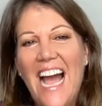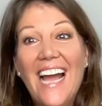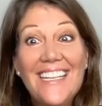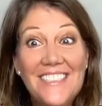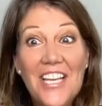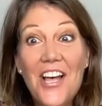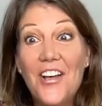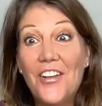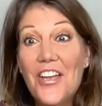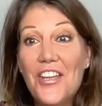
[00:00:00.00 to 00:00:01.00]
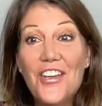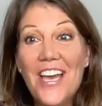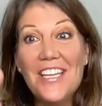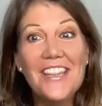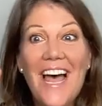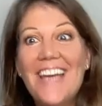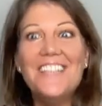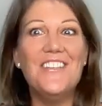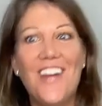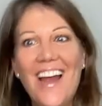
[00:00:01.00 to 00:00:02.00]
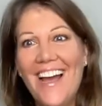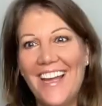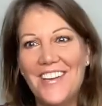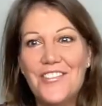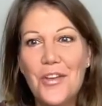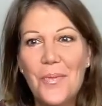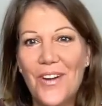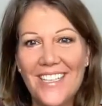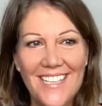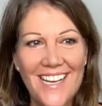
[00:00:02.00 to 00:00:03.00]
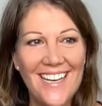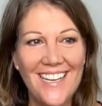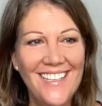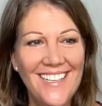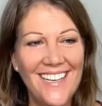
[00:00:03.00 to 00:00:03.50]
I can tell you got a light in your eye. You're super excited.